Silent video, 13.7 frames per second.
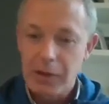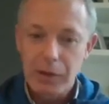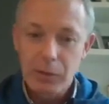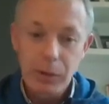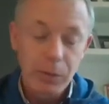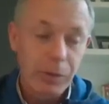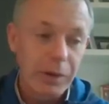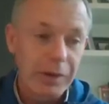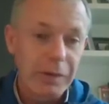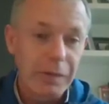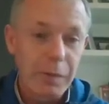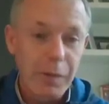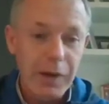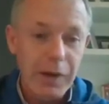We were one of
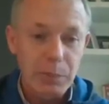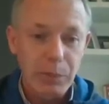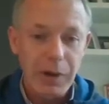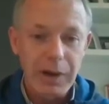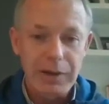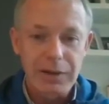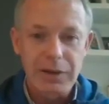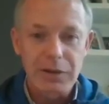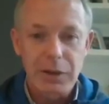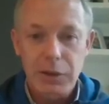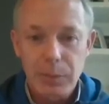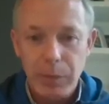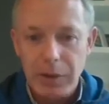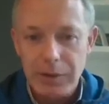the first brands to
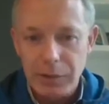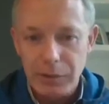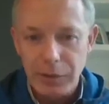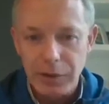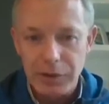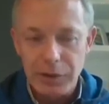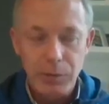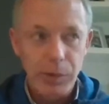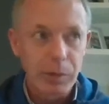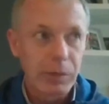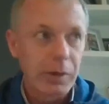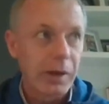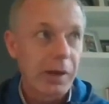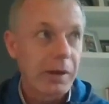sponsor runners. We were
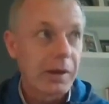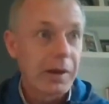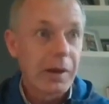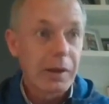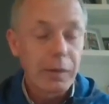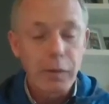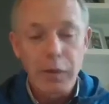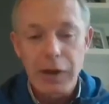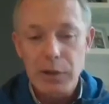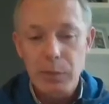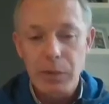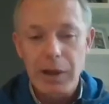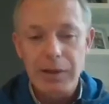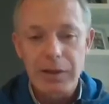the first
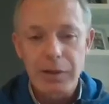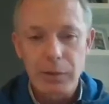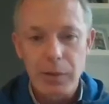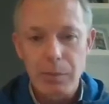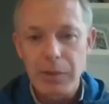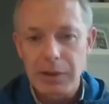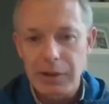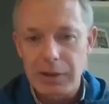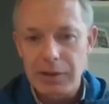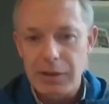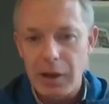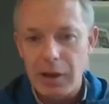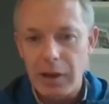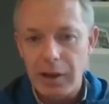brand to do $1 million
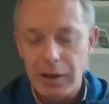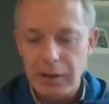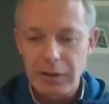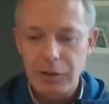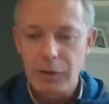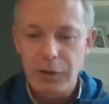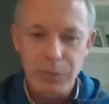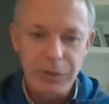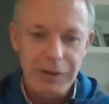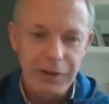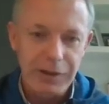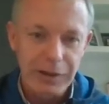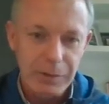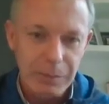endorsement
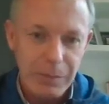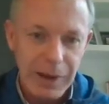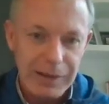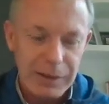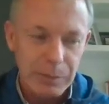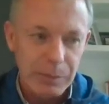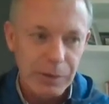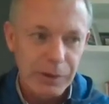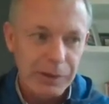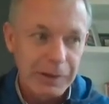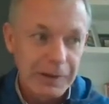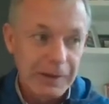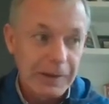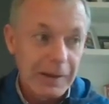deal in basketball.
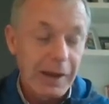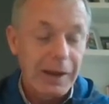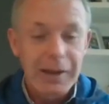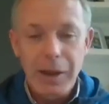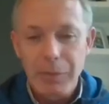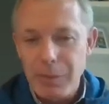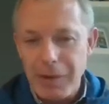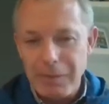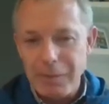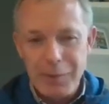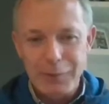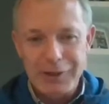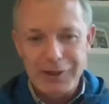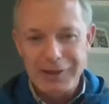And then we went
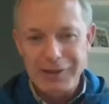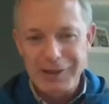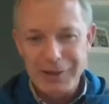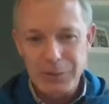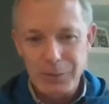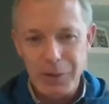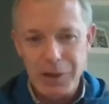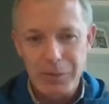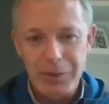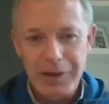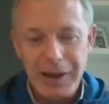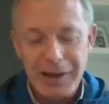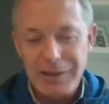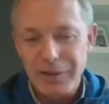15 years where we
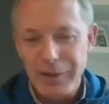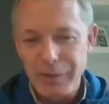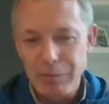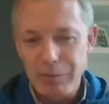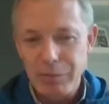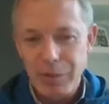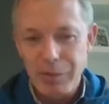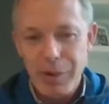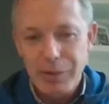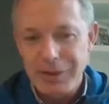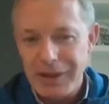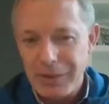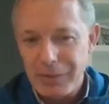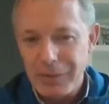actually promoted
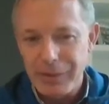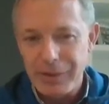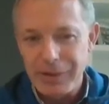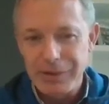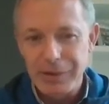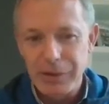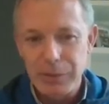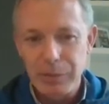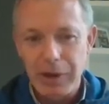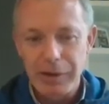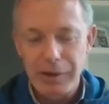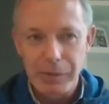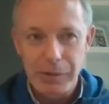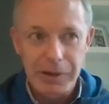that we were endorsed by
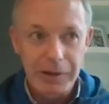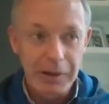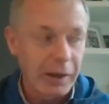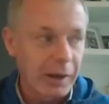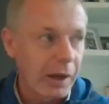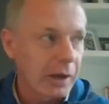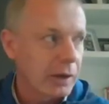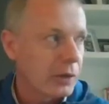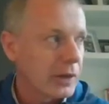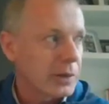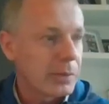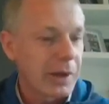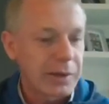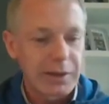no one. And Chris
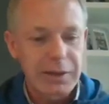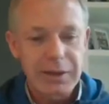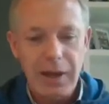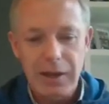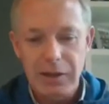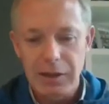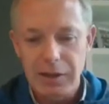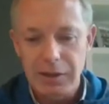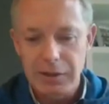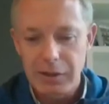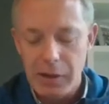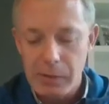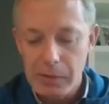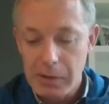mentioned 10 years
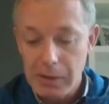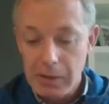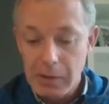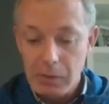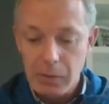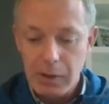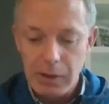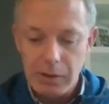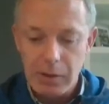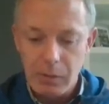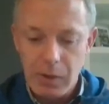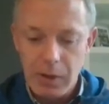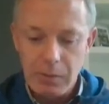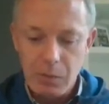ago when
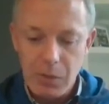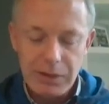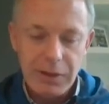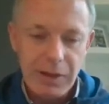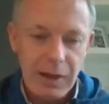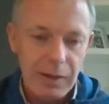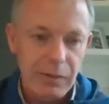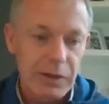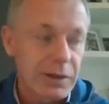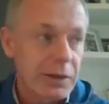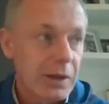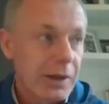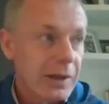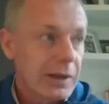Mr. Davis
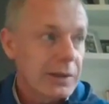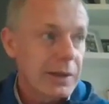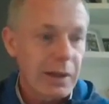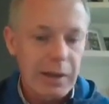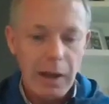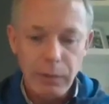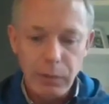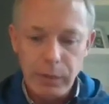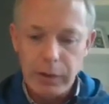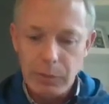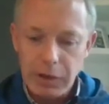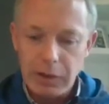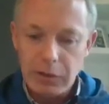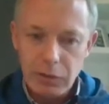said that if we're going to
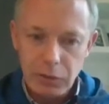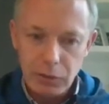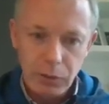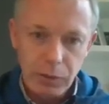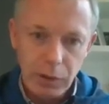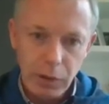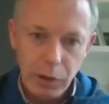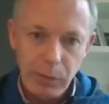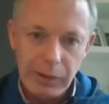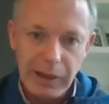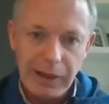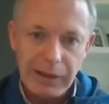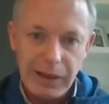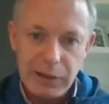be a true global
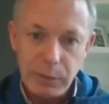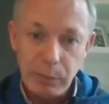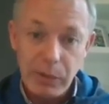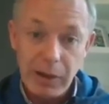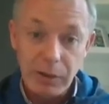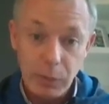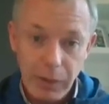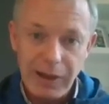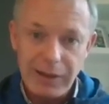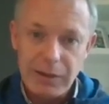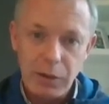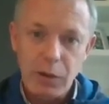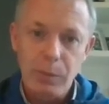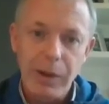athletic brand, we had
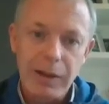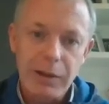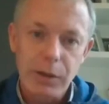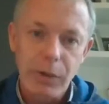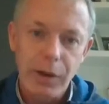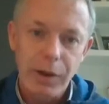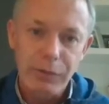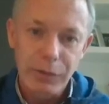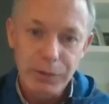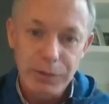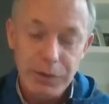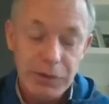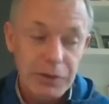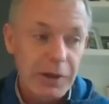to go back to our
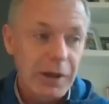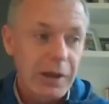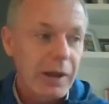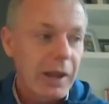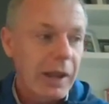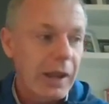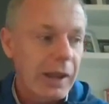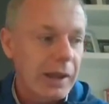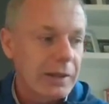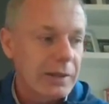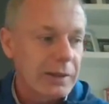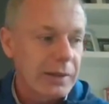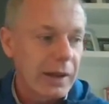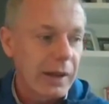roots.
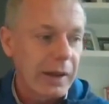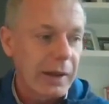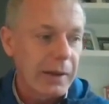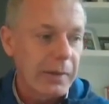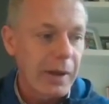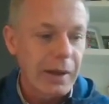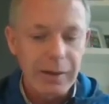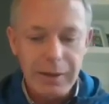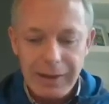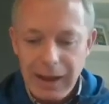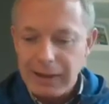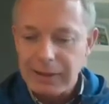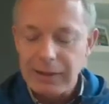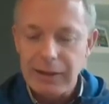And the
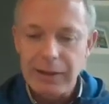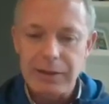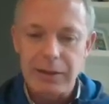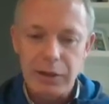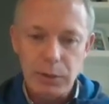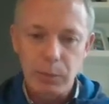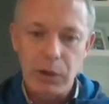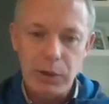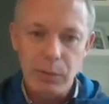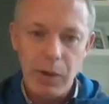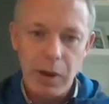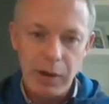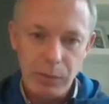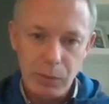athletes and sports
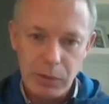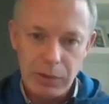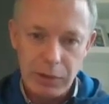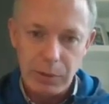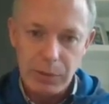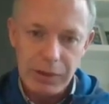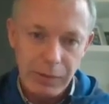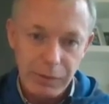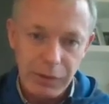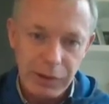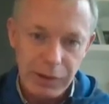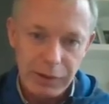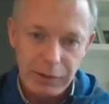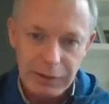marketing was going to be the
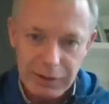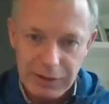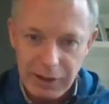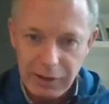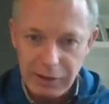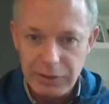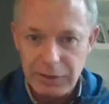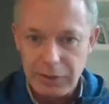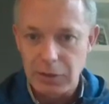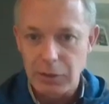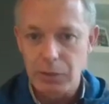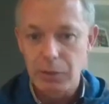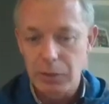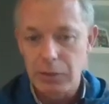vehicle to take us
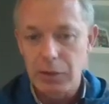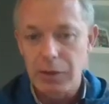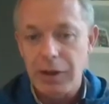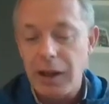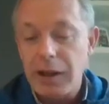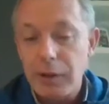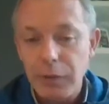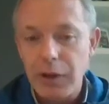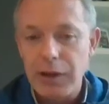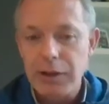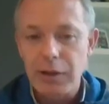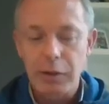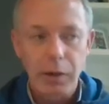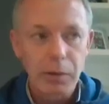to the next phase
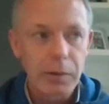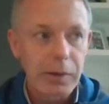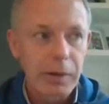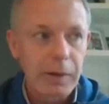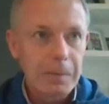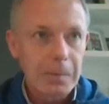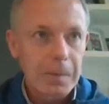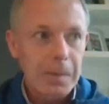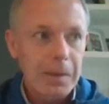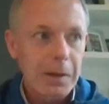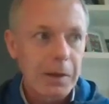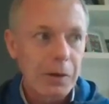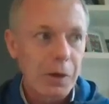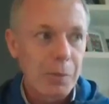of growth.
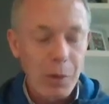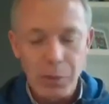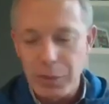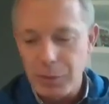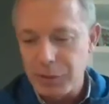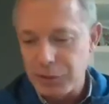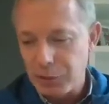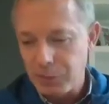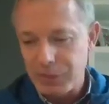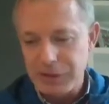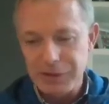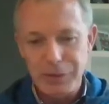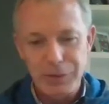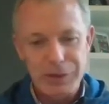But we would jump
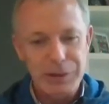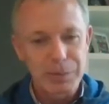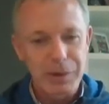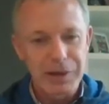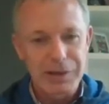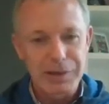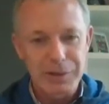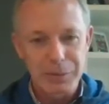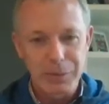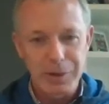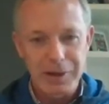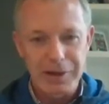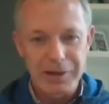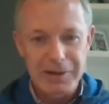into a space
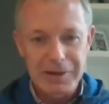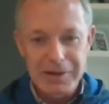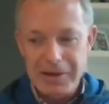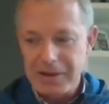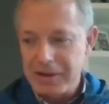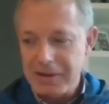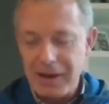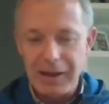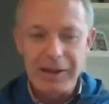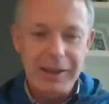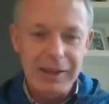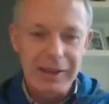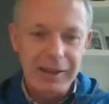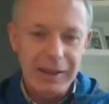where
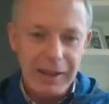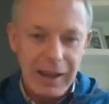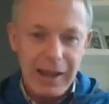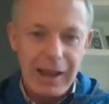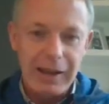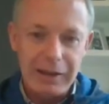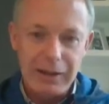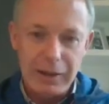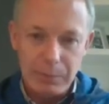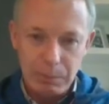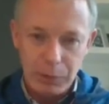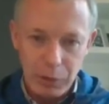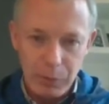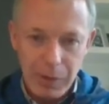Nike, Adi, and
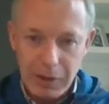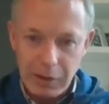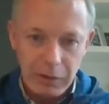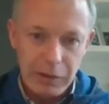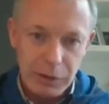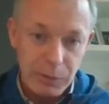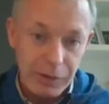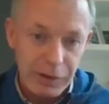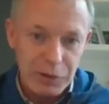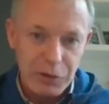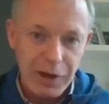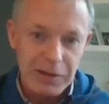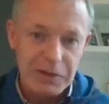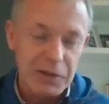Puma and others were
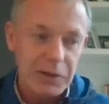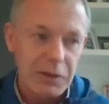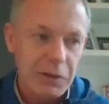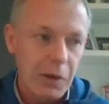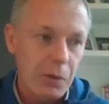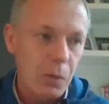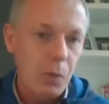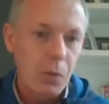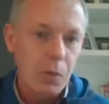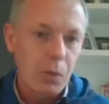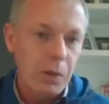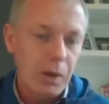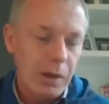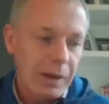entrenched. And so
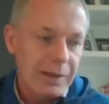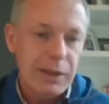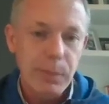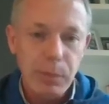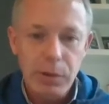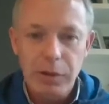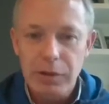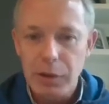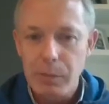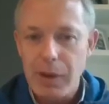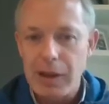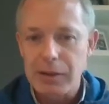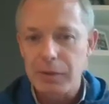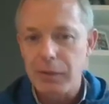in typical New
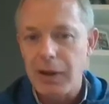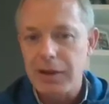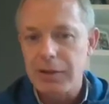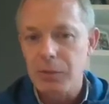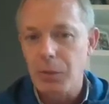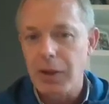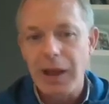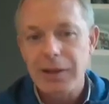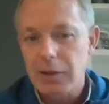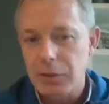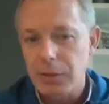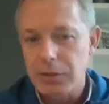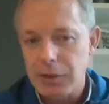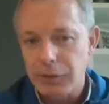Balance fashion, we had to
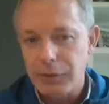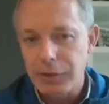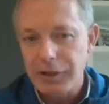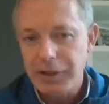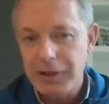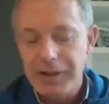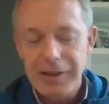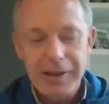do it differently.